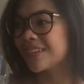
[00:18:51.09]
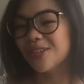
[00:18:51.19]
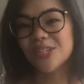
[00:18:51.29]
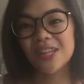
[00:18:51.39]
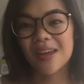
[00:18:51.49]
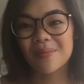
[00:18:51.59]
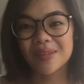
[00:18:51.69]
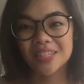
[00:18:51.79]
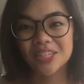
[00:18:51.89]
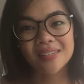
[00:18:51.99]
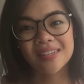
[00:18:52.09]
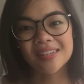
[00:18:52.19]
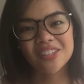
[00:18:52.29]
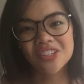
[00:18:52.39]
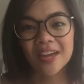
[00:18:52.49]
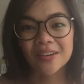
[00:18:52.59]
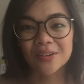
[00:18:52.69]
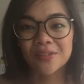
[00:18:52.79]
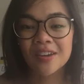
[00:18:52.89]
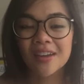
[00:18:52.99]
Usually, I'm in the city, just kind
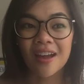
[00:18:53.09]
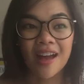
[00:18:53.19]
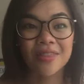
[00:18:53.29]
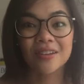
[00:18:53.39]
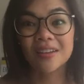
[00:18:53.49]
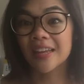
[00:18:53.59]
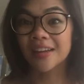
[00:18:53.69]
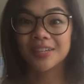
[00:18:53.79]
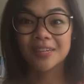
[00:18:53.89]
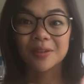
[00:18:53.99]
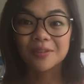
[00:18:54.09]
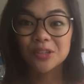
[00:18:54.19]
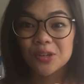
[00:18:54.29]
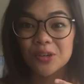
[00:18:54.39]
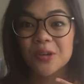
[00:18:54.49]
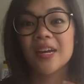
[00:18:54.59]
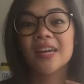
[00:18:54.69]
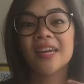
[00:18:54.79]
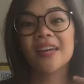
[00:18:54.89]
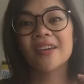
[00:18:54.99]
of either like I've done a bit of
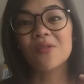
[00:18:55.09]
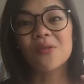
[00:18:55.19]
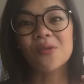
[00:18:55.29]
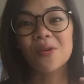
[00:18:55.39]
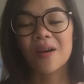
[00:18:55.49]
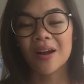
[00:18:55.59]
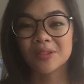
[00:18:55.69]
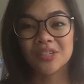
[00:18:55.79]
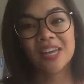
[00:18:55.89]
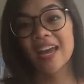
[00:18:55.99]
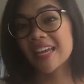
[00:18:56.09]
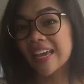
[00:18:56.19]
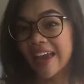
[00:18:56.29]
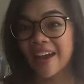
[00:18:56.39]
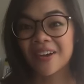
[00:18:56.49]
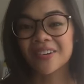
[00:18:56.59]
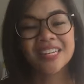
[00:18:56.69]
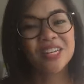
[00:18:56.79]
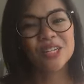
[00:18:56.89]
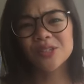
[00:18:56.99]
tutoring or I'm just hanging out.
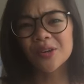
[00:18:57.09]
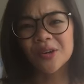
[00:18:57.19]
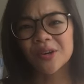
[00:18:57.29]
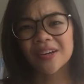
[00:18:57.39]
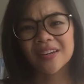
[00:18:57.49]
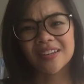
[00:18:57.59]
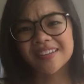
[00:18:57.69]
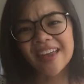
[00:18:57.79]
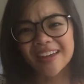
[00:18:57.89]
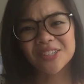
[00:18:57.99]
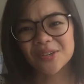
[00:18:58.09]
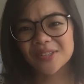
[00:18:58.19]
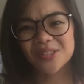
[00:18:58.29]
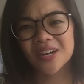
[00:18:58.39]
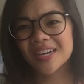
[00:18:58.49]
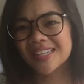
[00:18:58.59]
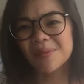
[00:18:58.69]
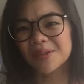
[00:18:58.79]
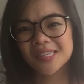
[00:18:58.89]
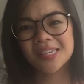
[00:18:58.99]
So yeah, don't stress.
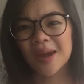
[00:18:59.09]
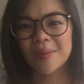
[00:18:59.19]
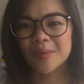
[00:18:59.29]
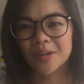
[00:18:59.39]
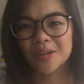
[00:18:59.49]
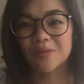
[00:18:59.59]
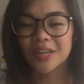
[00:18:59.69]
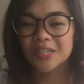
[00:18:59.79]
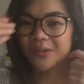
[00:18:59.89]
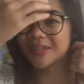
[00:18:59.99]
Like most of the time, I'm not in a rush